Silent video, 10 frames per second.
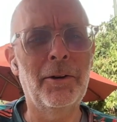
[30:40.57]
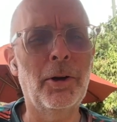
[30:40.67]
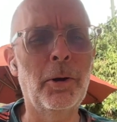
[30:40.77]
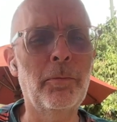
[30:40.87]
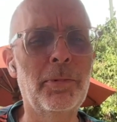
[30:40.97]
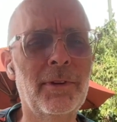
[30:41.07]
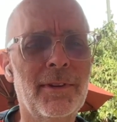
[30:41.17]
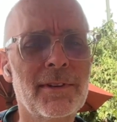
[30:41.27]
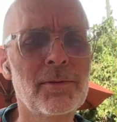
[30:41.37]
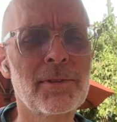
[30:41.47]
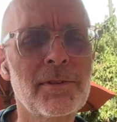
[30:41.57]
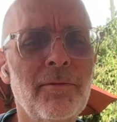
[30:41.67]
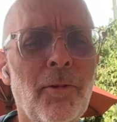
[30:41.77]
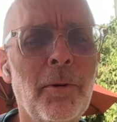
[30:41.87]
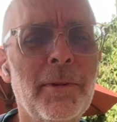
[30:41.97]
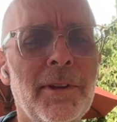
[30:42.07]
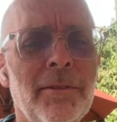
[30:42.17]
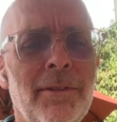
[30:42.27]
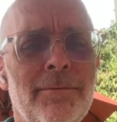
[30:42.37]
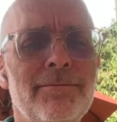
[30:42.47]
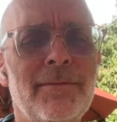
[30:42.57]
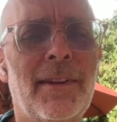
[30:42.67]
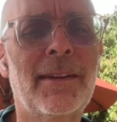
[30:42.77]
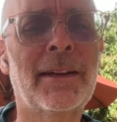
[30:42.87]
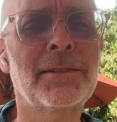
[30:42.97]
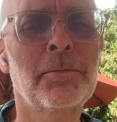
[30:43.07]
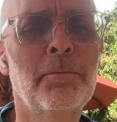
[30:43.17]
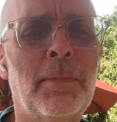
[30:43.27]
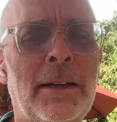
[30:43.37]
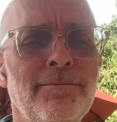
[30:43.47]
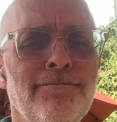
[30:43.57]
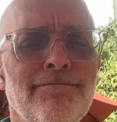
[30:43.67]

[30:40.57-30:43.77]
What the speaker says: Hope this was informative. Thanks. Bye.